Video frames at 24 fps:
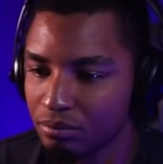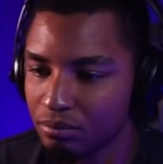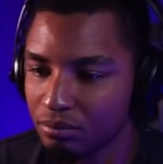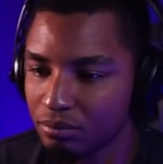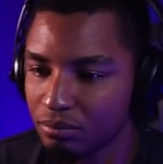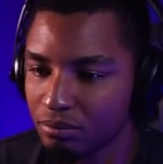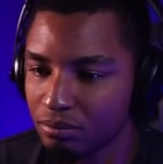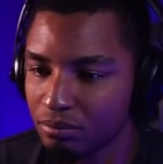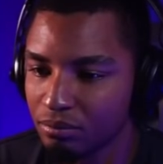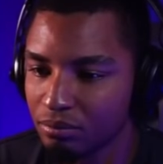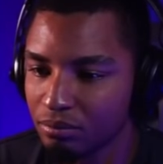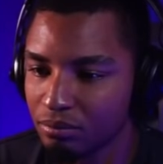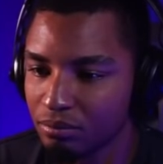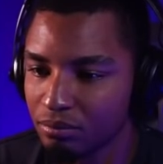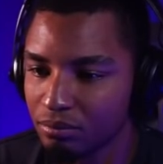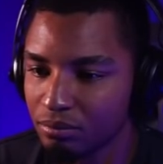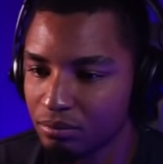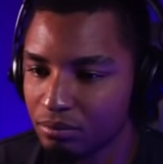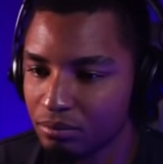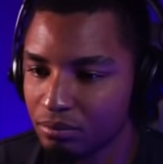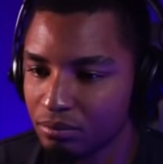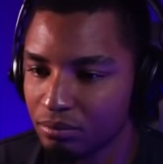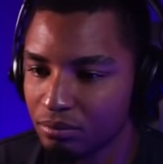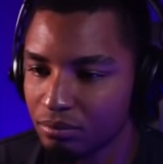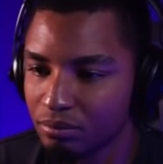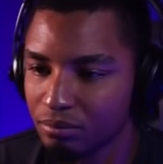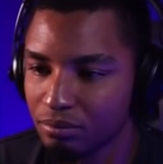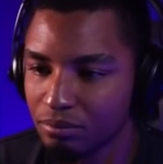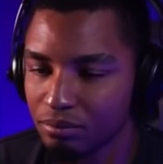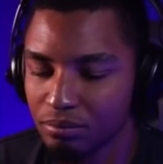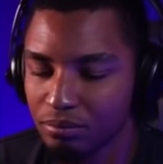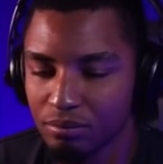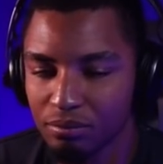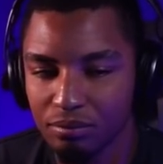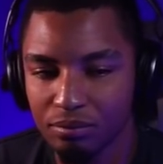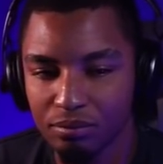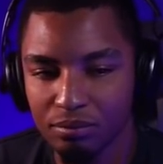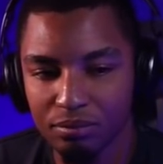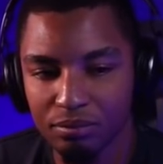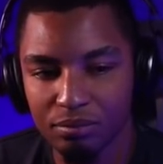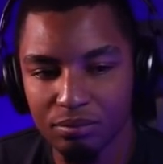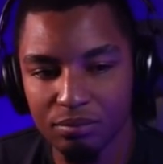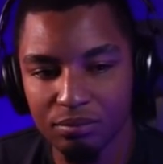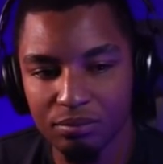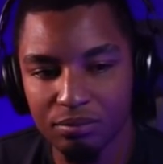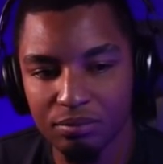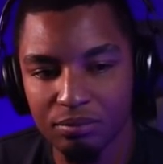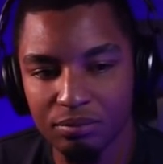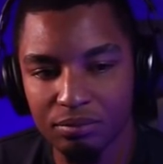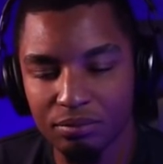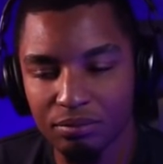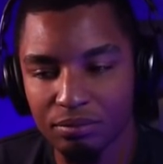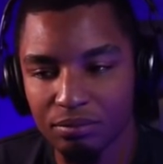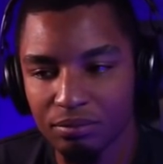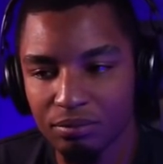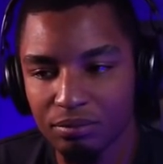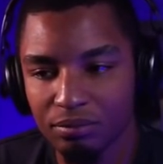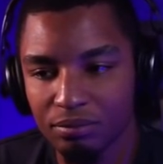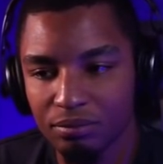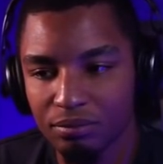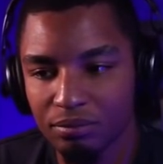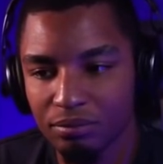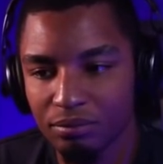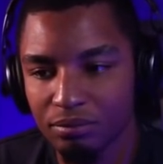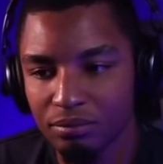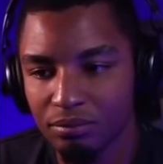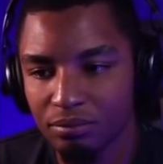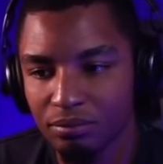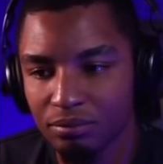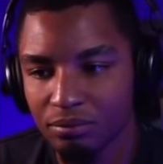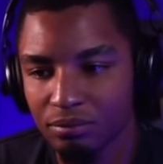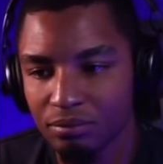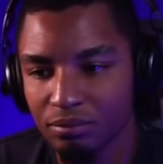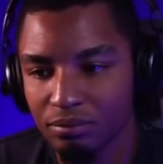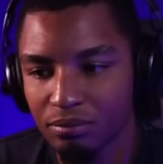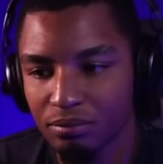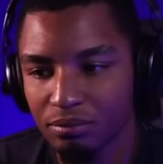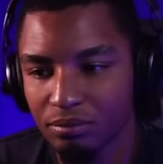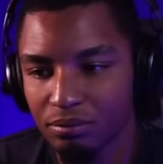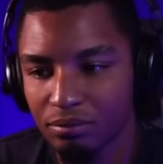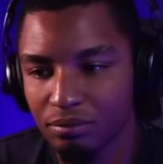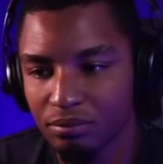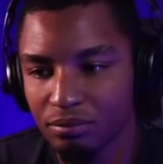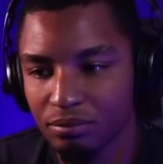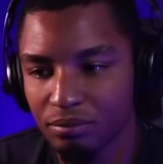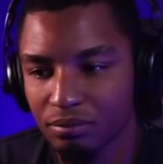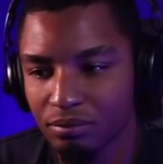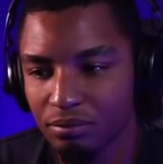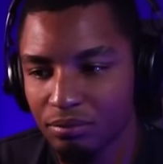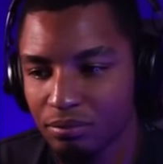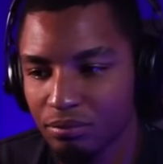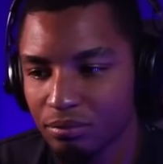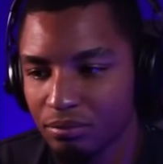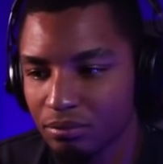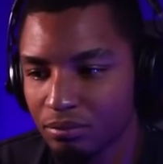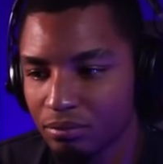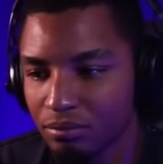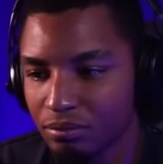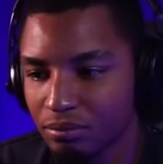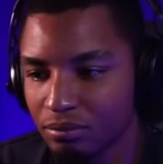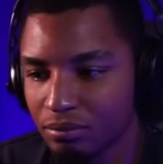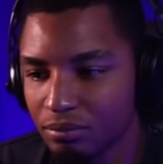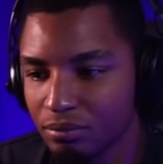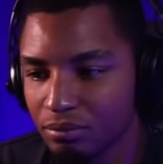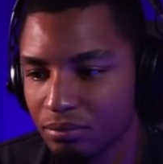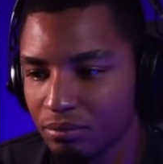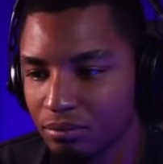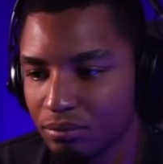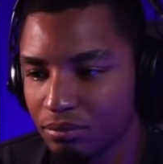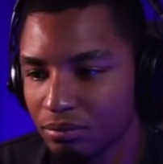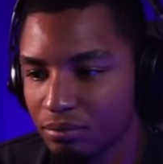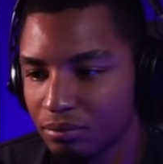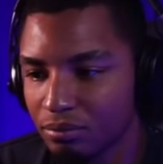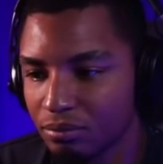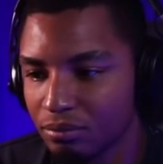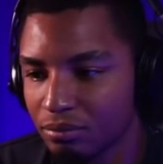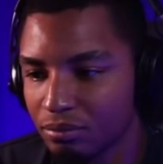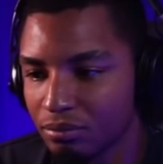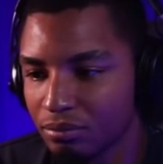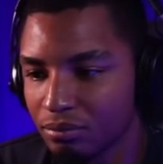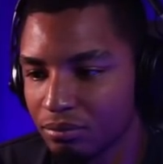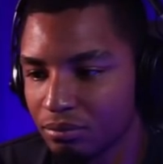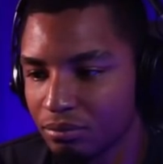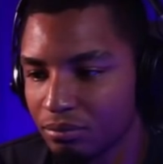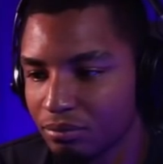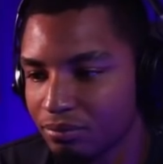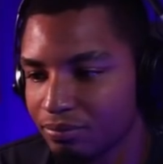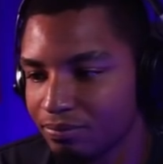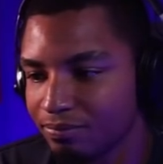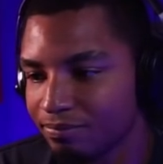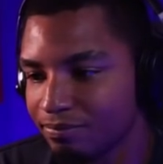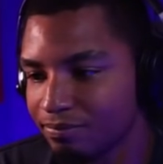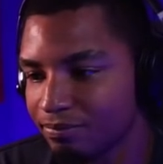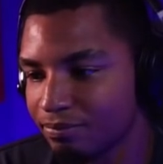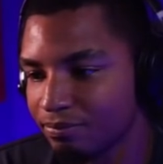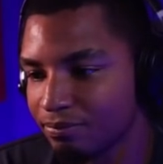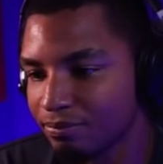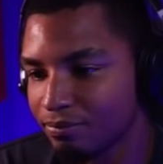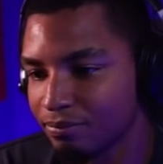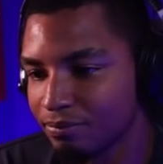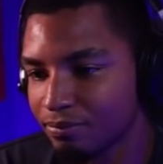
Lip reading: [no speech]